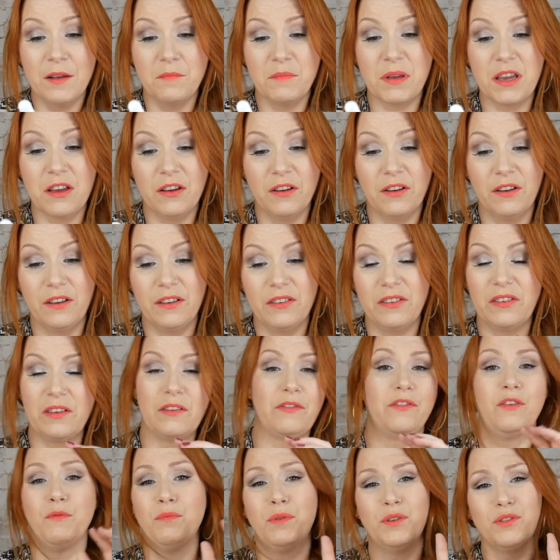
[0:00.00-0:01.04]
because
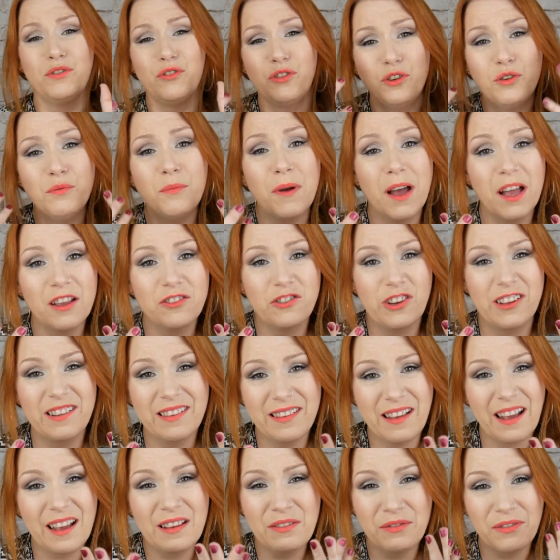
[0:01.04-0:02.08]
if you put too much,
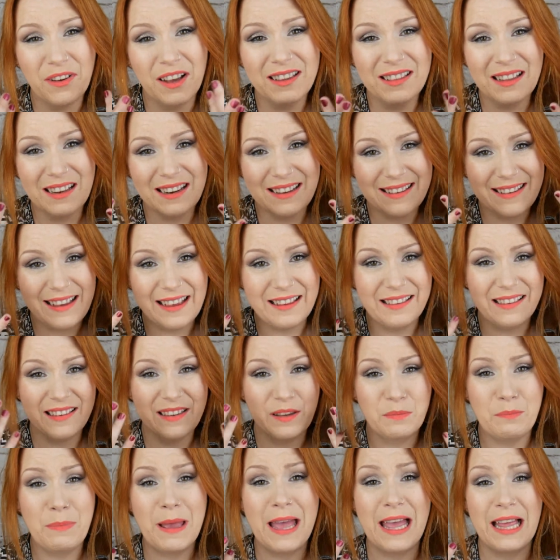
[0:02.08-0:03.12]
I find that it tends
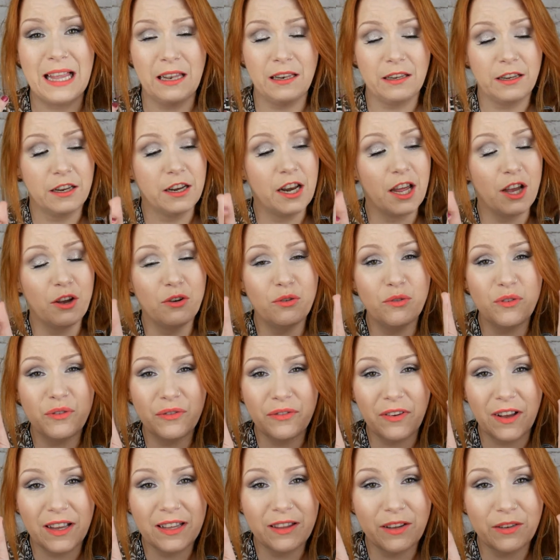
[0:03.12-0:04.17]
to pill, you know? You
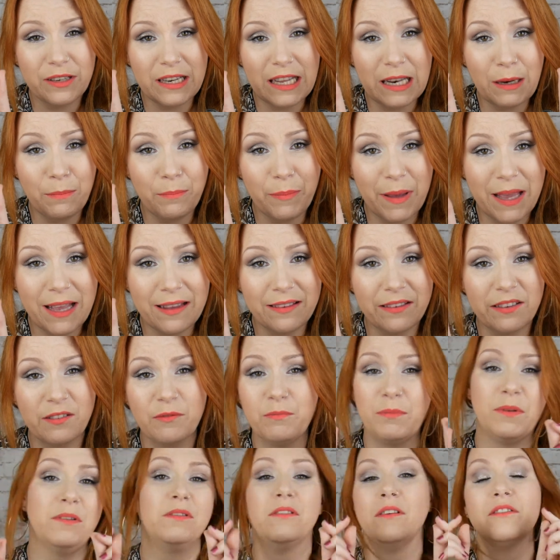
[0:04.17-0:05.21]
find those little bits,
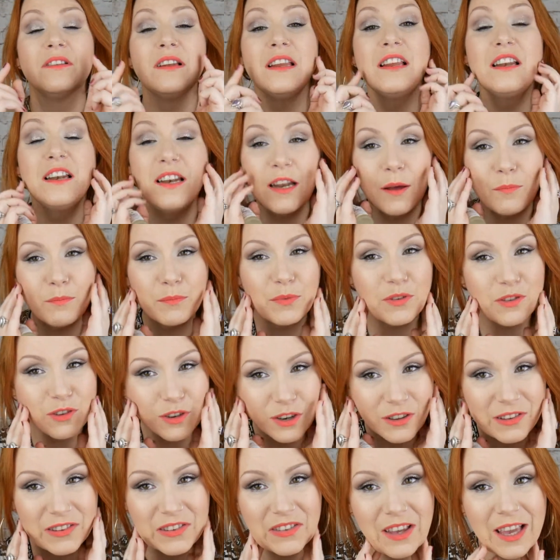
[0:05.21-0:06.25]
but those little lumps on
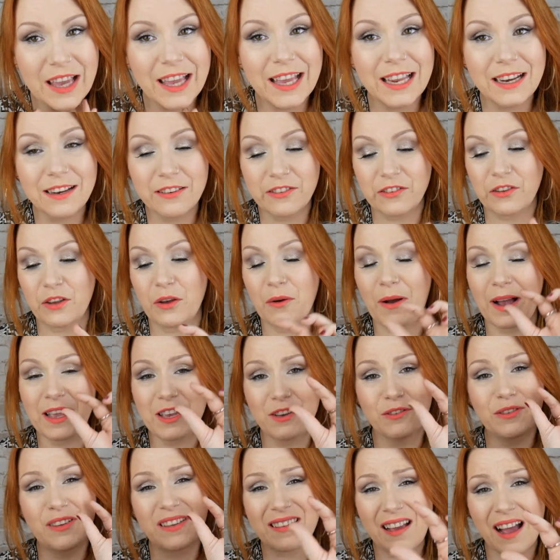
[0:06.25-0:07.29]
your skin. So I
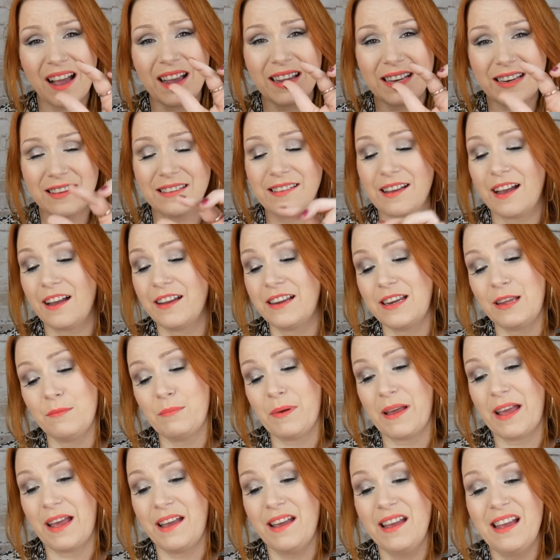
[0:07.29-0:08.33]
use a tiny, tiny
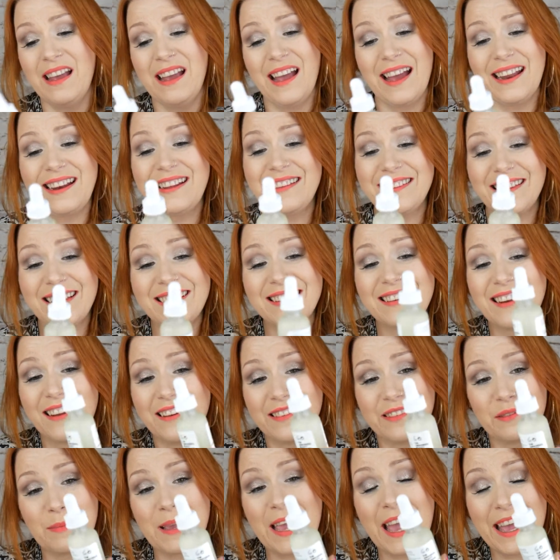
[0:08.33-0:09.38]
bit, and it does
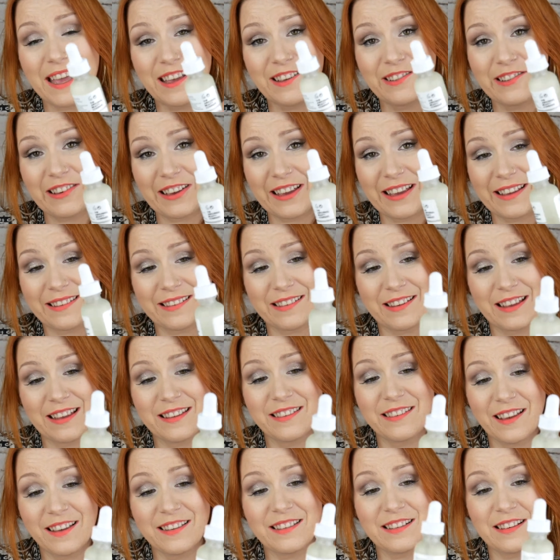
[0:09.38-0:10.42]
last me ages.
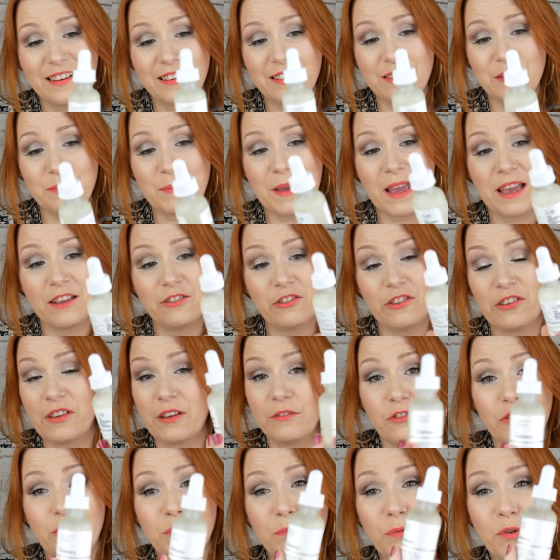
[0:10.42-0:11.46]
It does last me ages.
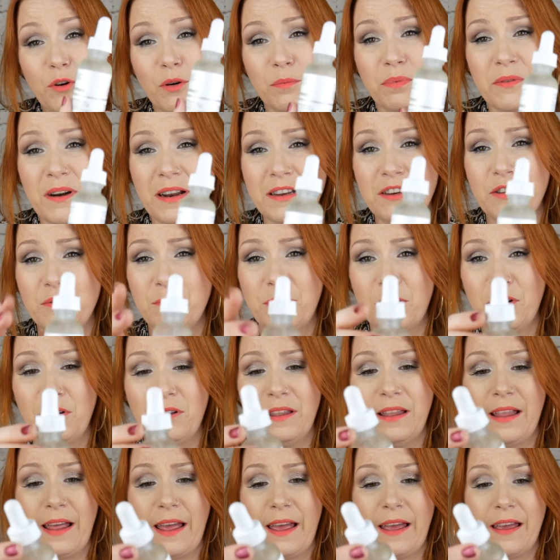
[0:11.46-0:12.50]
I've just bought a brand new
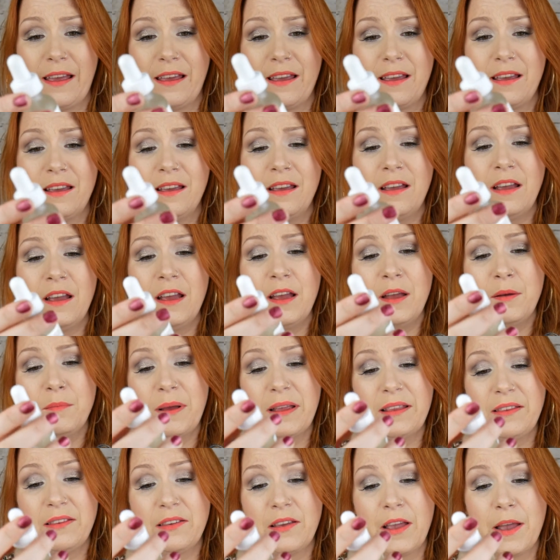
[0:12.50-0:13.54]
bottle there.
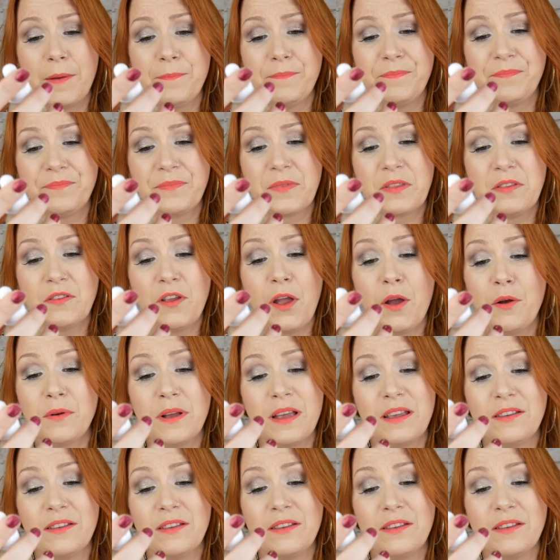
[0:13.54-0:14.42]
But no,